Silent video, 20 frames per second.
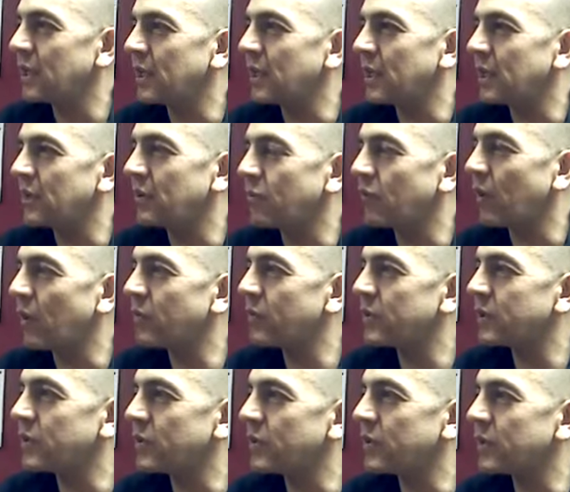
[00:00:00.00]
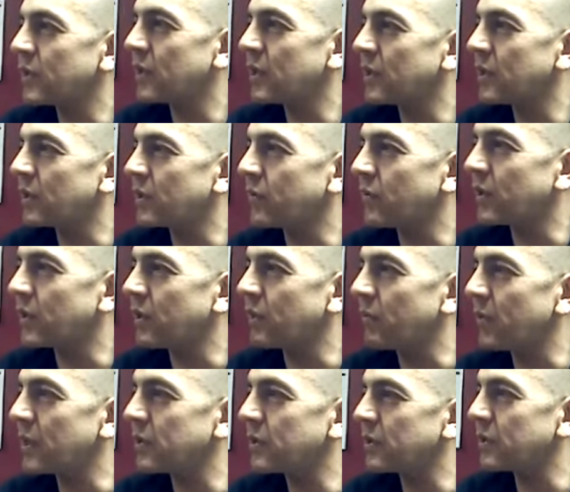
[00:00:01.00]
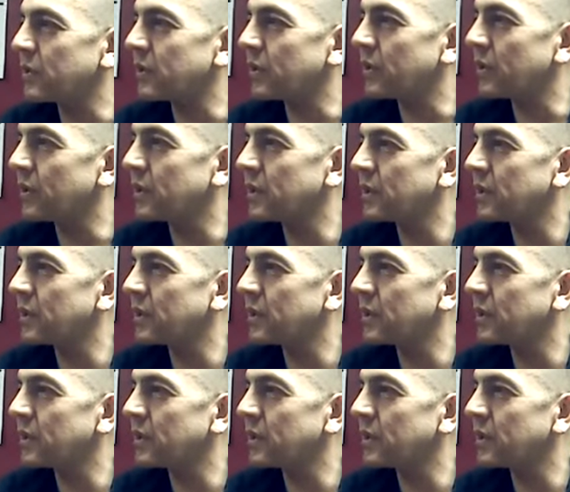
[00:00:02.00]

And what would you send with the messenger?